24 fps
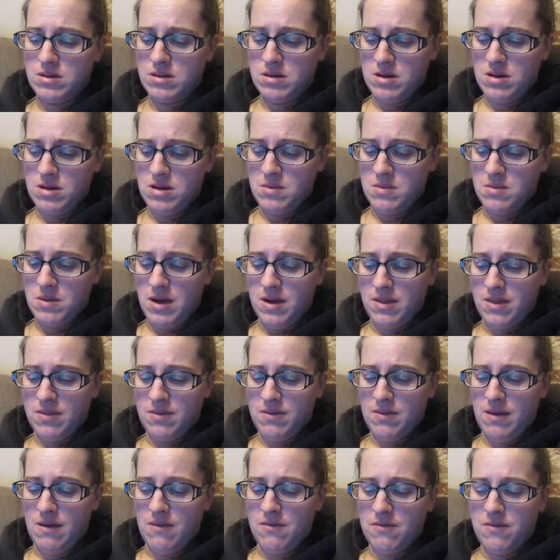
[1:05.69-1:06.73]
Um, I,
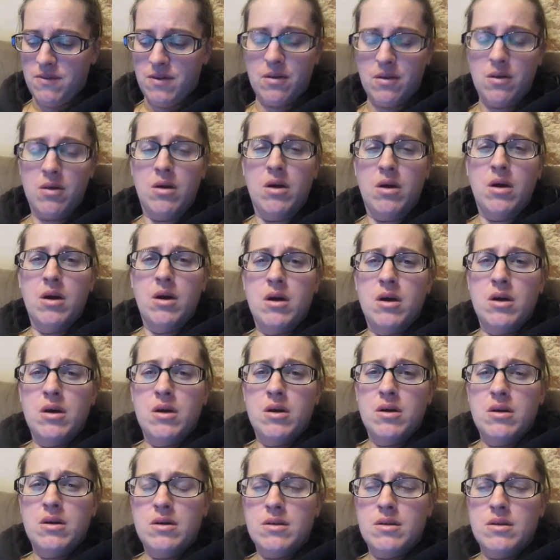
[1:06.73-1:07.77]
I feel,
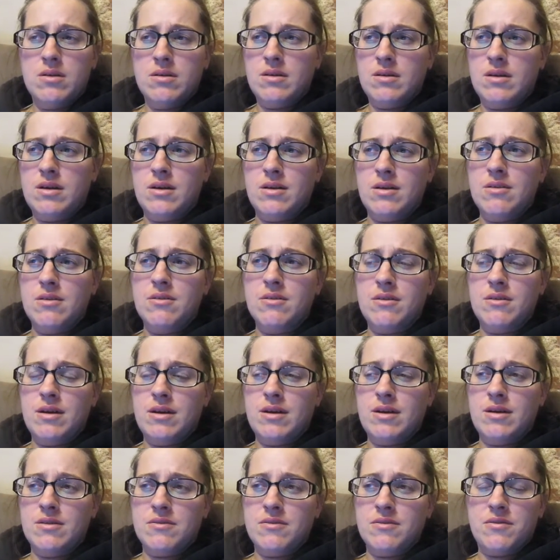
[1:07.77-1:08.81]
I don't,
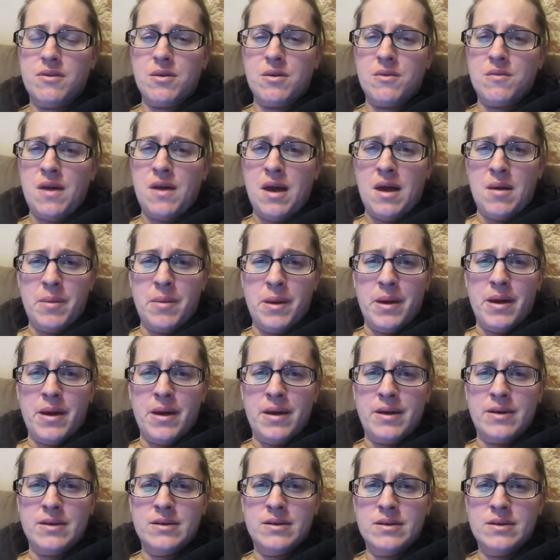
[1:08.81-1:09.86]
I don't feel that
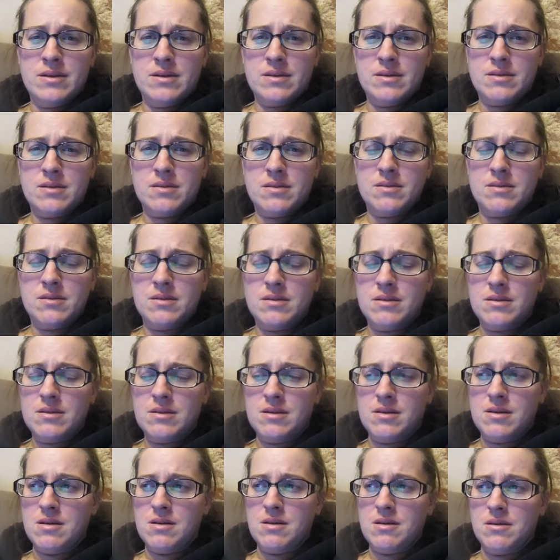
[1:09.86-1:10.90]
bad.
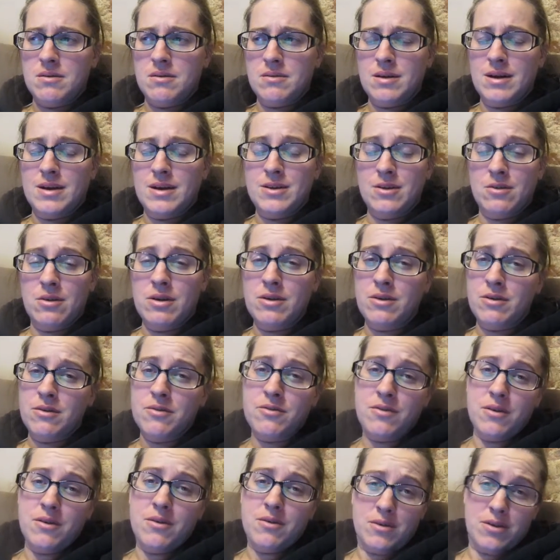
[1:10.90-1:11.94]
Um, I know I don't
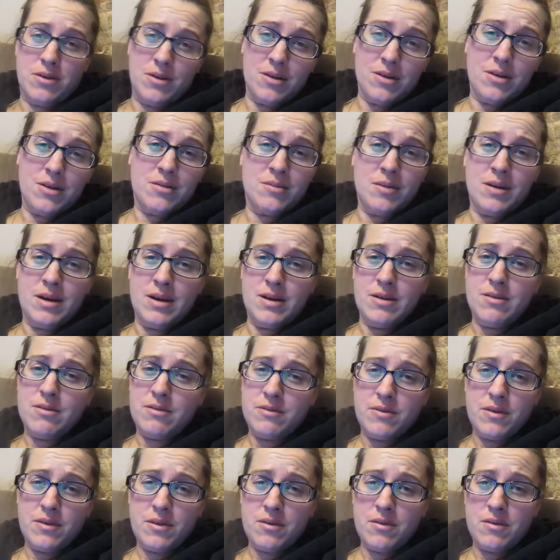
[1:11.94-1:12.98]
feel good, but I
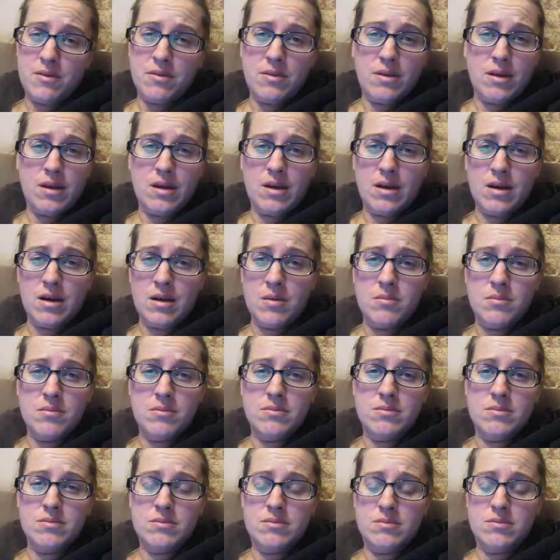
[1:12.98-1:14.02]
don't feel like
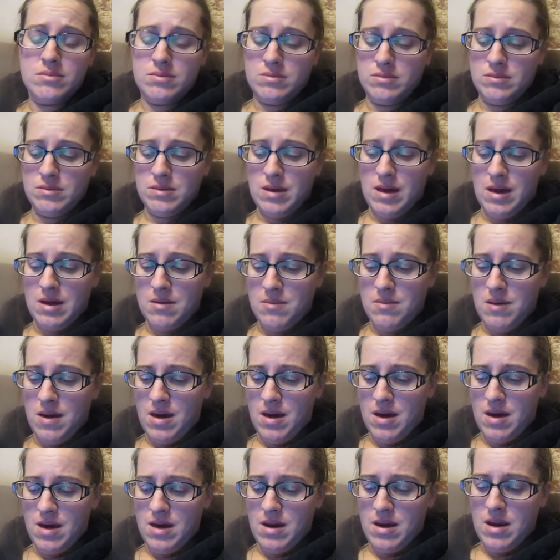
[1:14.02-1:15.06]
I'm that
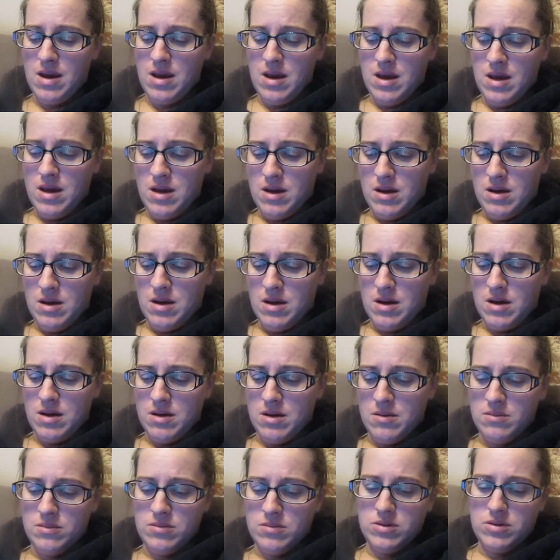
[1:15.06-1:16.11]
bad.
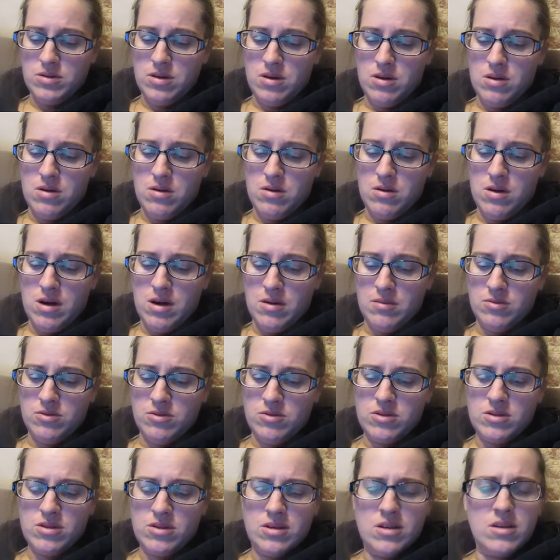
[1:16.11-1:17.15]
Um, so I'm
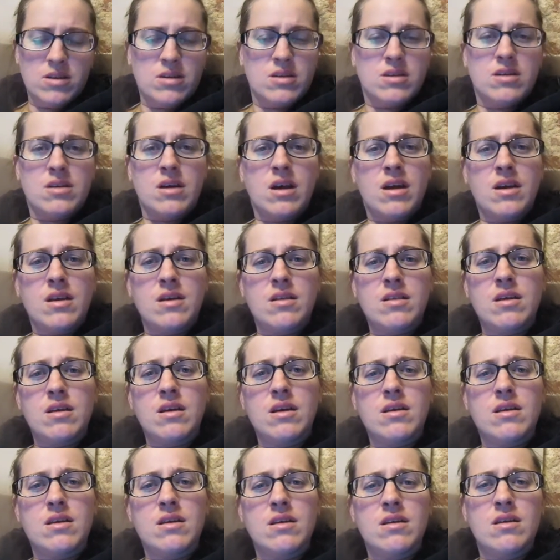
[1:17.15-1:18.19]
just gonna kind of
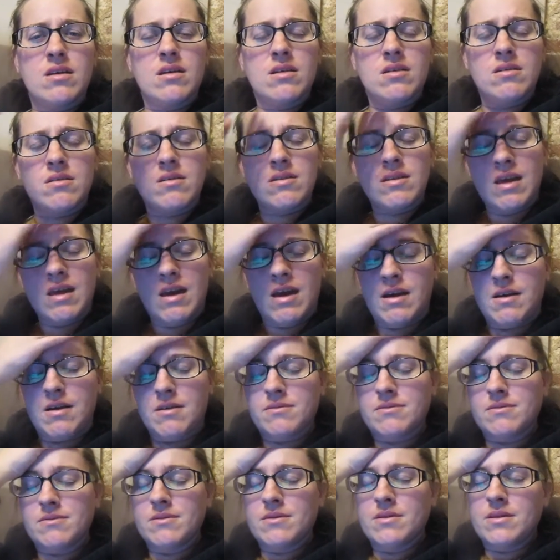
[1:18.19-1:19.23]
like, you know, yeah.